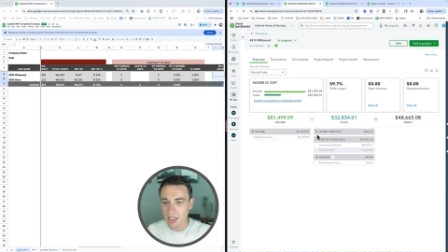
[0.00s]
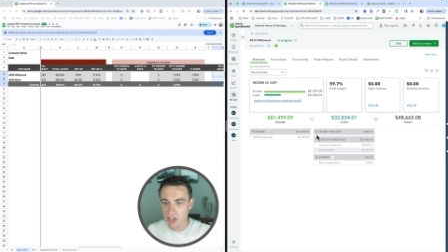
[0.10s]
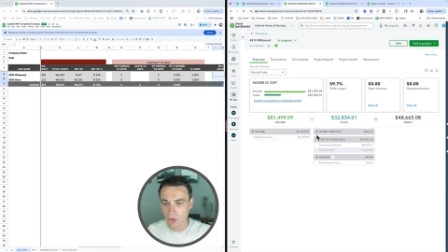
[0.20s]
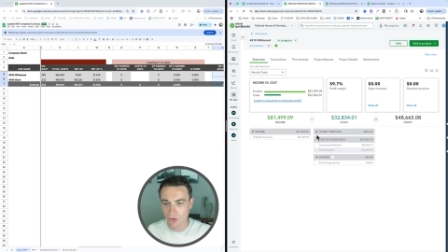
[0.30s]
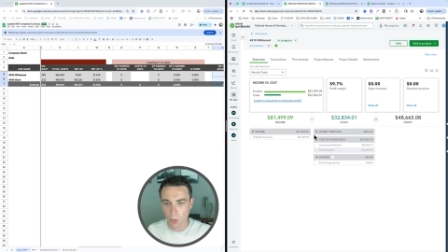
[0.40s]

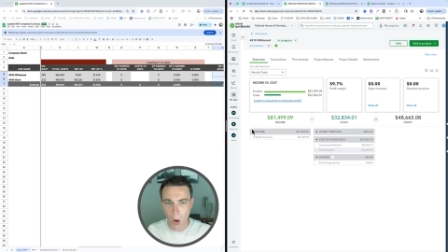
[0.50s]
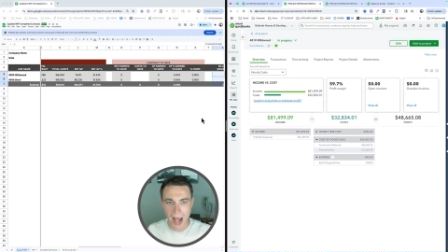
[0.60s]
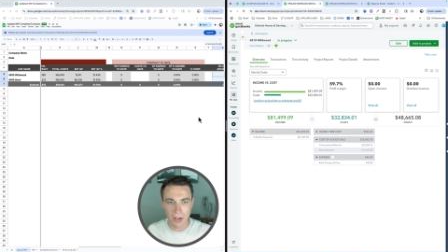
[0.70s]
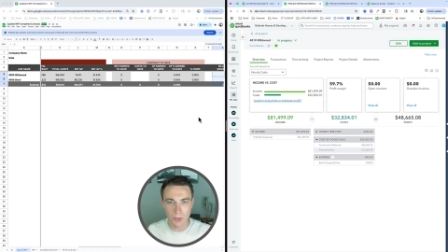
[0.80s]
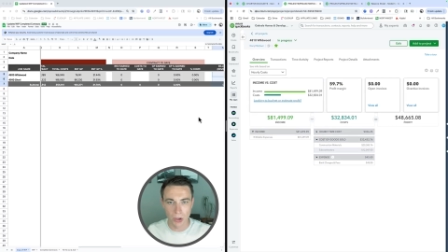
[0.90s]
So for
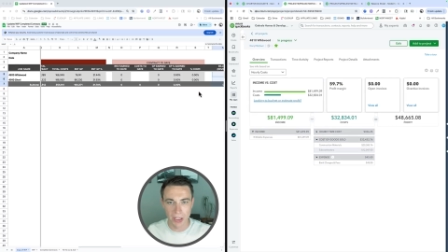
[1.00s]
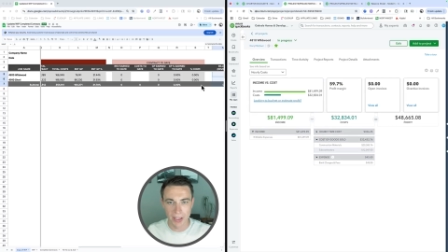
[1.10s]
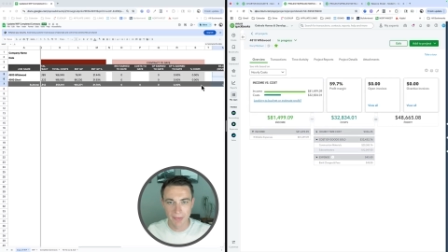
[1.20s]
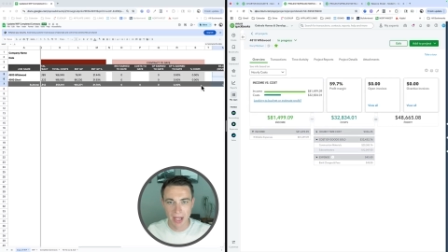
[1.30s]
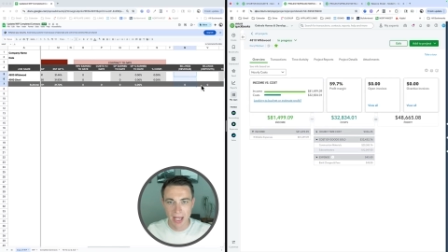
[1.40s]

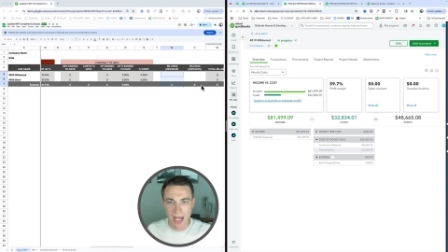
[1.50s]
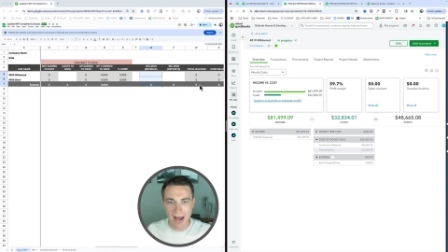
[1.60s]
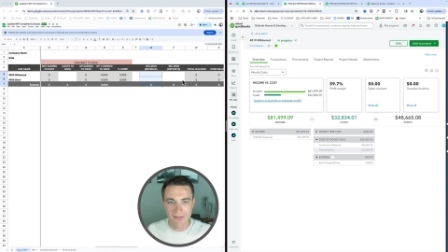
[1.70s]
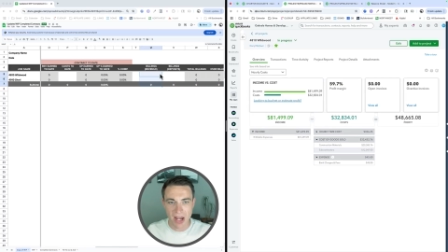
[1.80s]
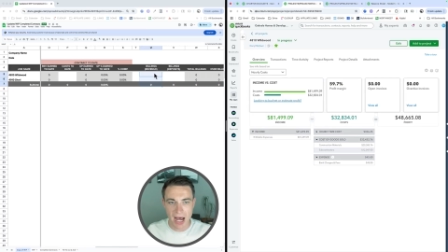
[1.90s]
Wildwood,
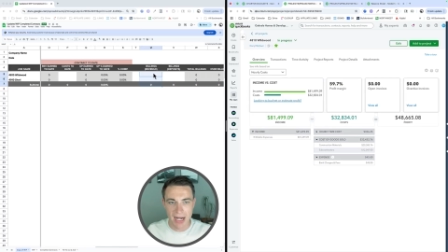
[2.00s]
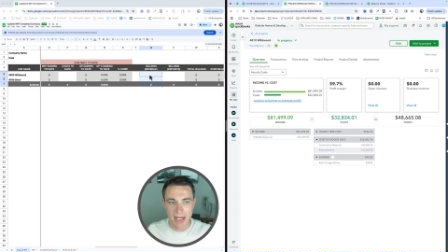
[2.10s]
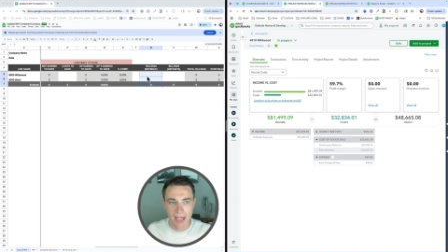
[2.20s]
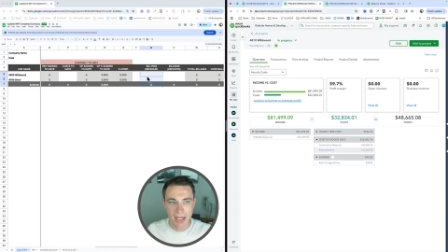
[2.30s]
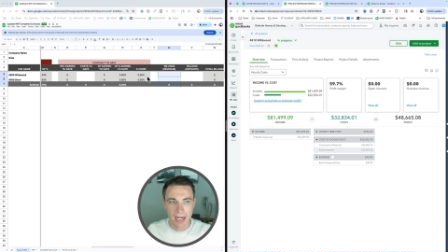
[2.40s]
I've
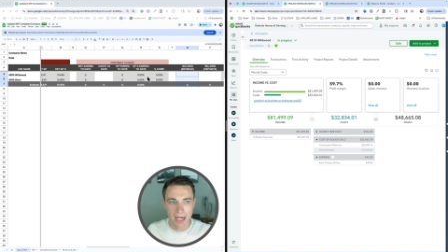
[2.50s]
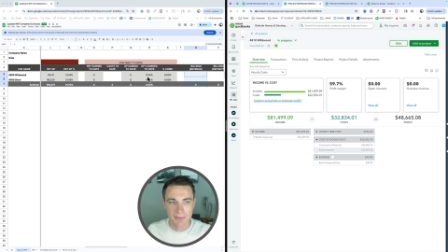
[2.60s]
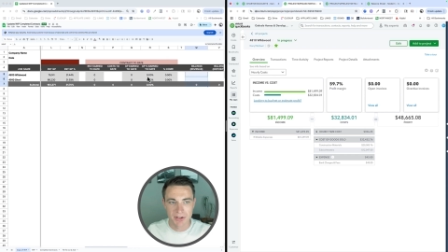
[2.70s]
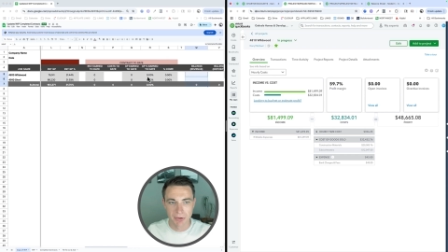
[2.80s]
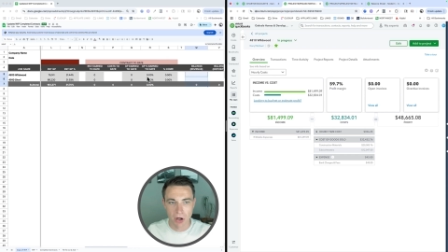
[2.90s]
got um,
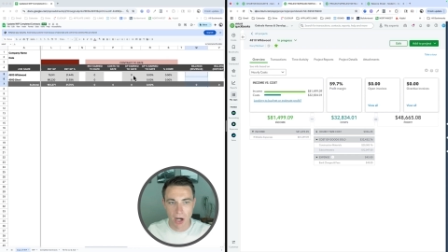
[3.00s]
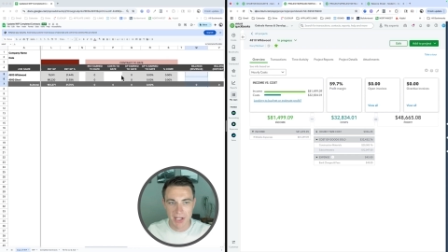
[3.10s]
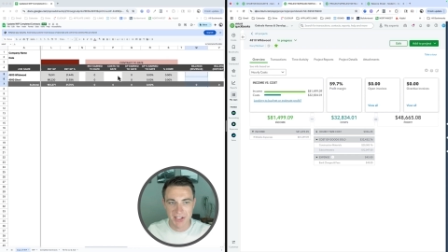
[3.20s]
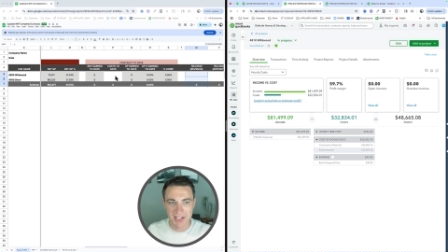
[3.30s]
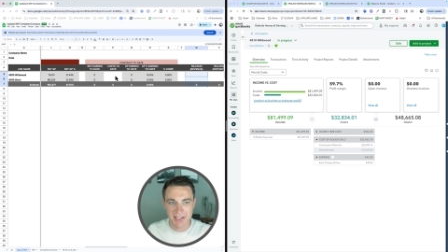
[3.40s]
some
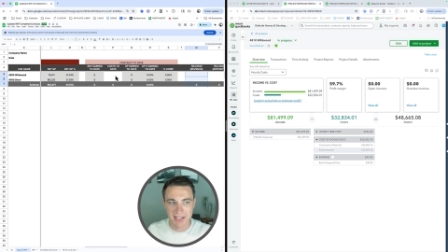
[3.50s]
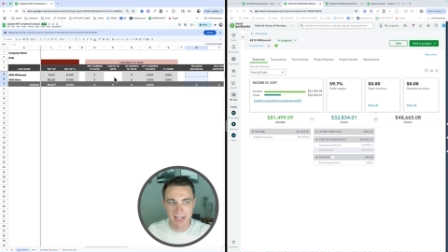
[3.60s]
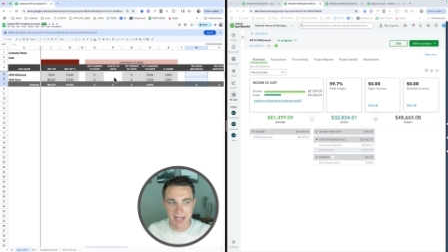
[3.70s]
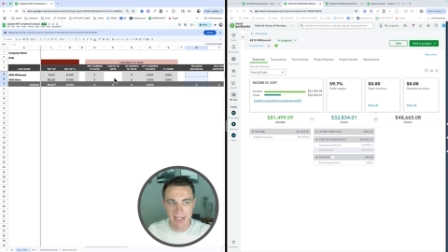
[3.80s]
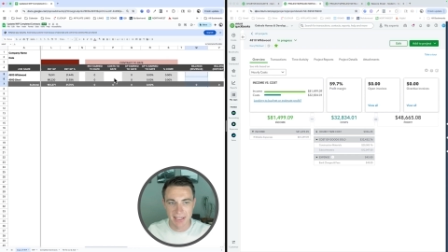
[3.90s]
costs to
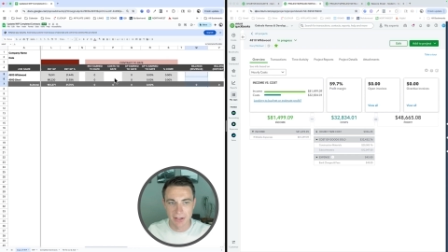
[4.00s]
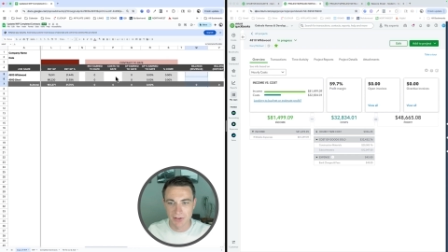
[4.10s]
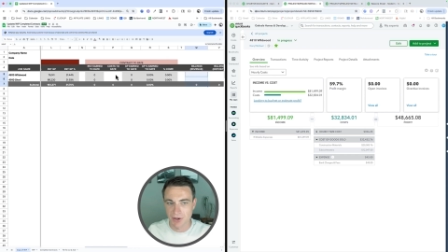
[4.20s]
date here.